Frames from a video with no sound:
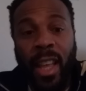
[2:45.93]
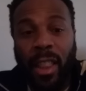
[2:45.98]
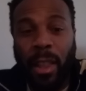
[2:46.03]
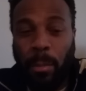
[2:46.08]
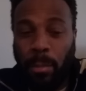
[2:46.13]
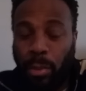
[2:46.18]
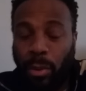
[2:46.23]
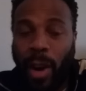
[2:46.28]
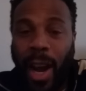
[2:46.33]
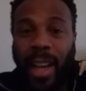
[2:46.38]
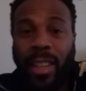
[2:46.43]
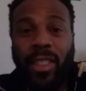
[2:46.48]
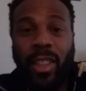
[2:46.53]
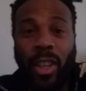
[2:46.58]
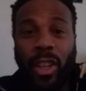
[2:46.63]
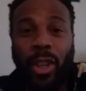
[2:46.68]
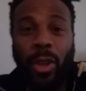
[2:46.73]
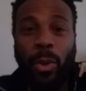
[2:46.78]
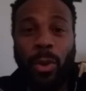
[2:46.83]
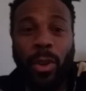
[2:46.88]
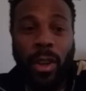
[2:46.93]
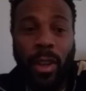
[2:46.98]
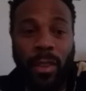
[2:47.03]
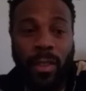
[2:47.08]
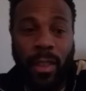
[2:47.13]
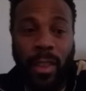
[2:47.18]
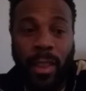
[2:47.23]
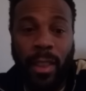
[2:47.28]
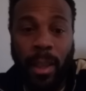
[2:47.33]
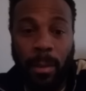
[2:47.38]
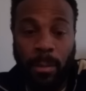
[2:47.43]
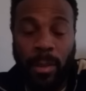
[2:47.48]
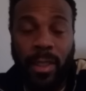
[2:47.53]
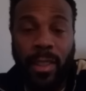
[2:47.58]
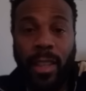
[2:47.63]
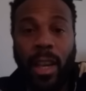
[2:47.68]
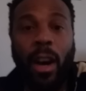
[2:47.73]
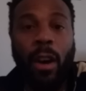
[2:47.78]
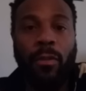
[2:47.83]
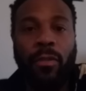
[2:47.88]
the prosecutor
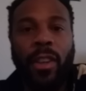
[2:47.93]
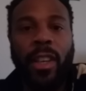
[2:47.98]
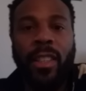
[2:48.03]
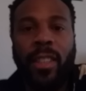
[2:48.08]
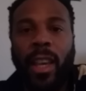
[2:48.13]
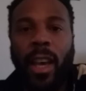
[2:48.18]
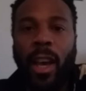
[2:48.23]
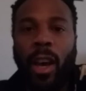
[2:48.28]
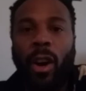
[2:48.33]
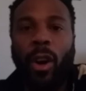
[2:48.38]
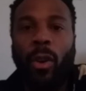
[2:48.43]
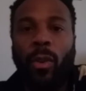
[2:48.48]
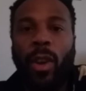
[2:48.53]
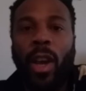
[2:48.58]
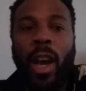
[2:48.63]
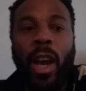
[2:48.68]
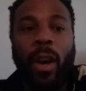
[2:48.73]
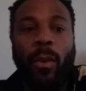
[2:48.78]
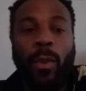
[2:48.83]
themselves is held